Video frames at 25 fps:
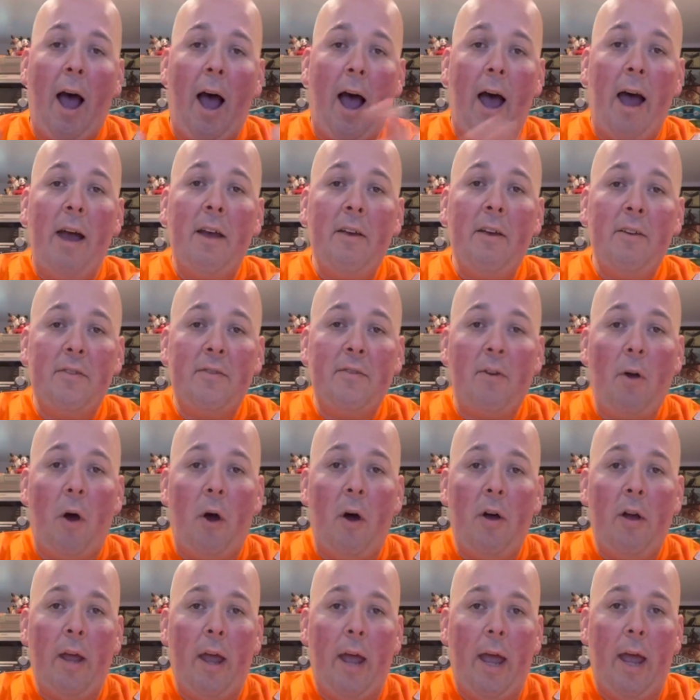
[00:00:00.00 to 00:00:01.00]
I
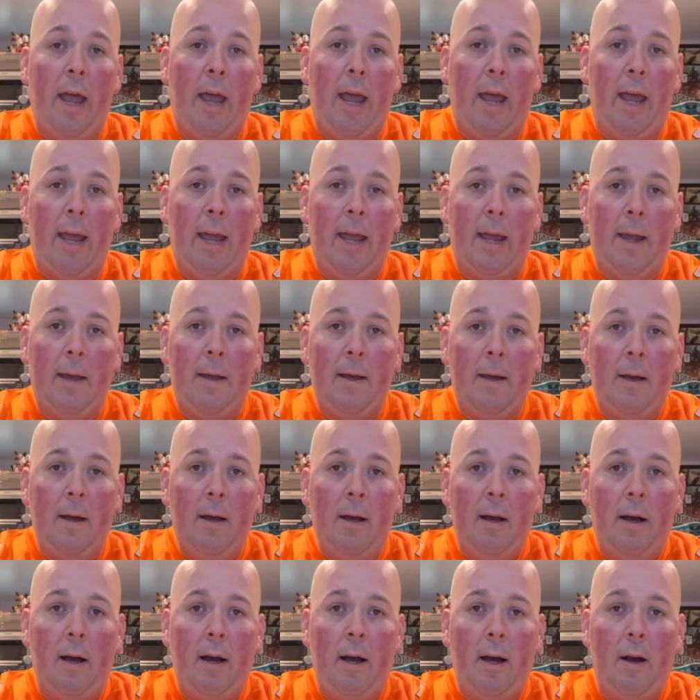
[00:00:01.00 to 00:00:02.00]
saw a
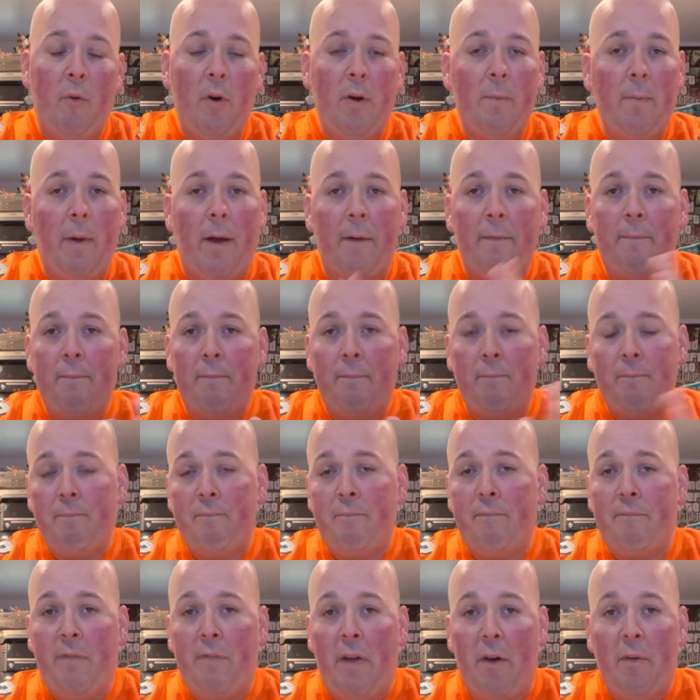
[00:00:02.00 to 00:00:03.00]
one of my
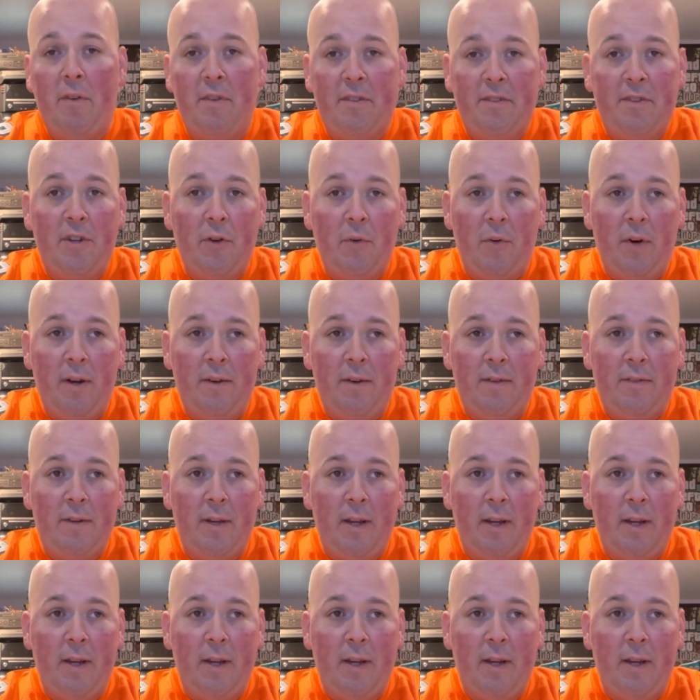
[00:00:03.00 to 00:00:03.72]
favorite series.